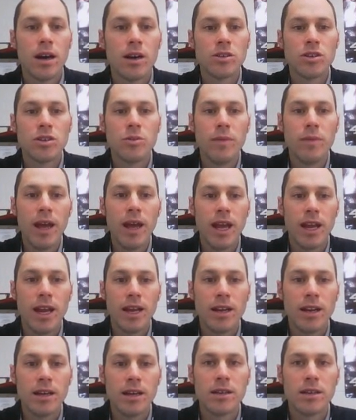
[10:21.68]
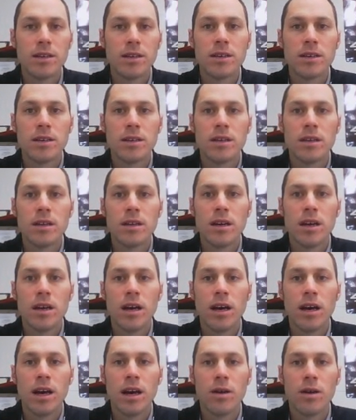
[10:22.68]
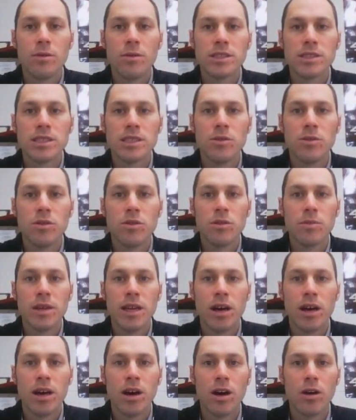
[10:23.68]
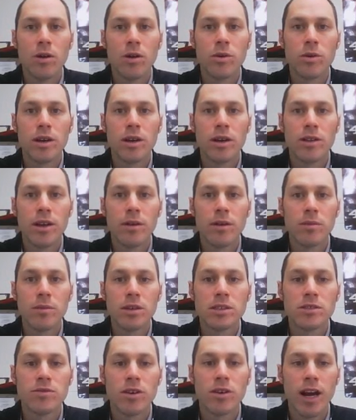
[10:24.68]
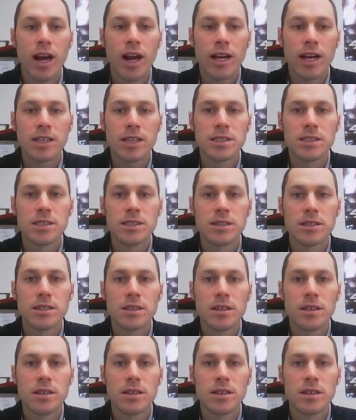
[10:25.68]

Our domain, uh, we see will be all real numbers for x.